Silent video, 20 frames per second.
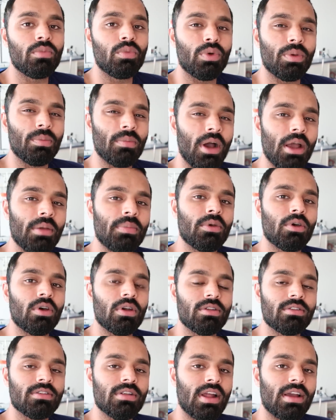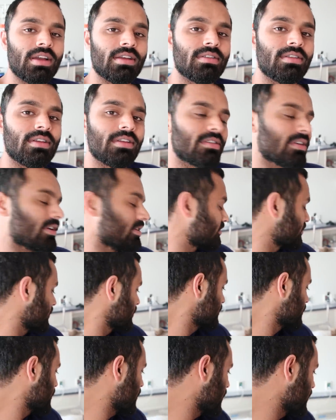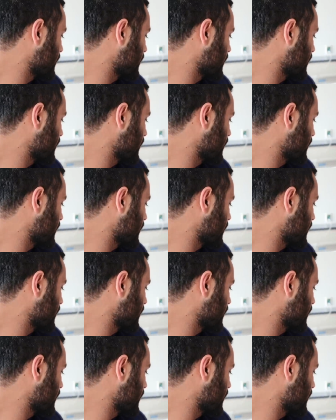We might be going into like a C-section,